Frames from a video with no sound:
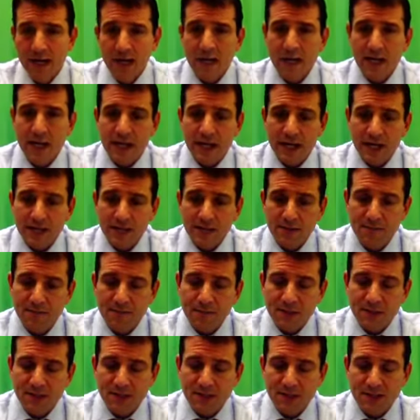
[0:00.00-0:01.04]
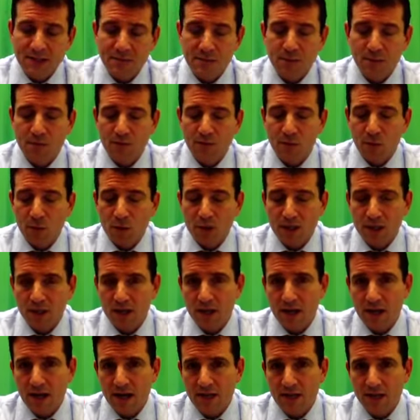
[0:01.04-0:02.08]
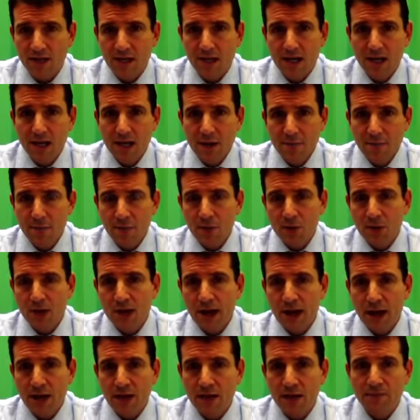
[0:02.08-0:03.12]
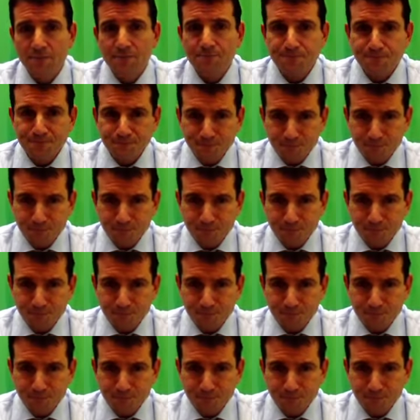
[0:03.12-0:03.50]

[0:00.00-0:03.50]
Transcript: And as I said before in class, Buchanan